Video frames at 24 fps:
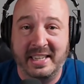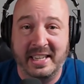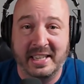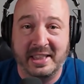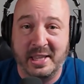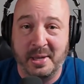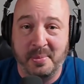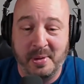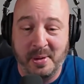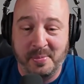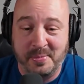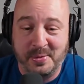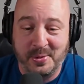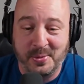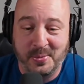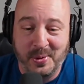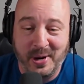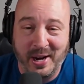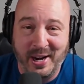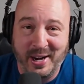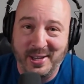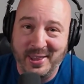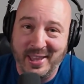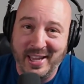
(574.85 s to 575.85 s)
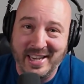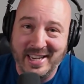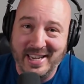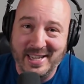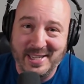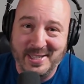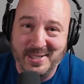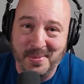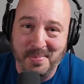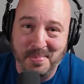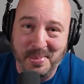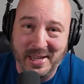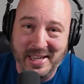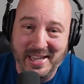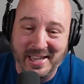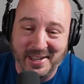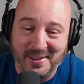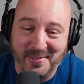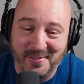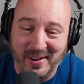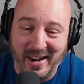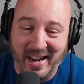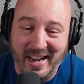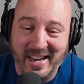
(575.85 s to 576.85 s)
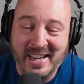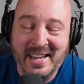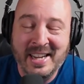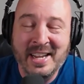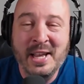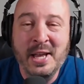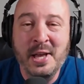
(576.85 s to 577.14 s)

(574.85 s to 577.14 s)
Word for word: get them up to where they need to be right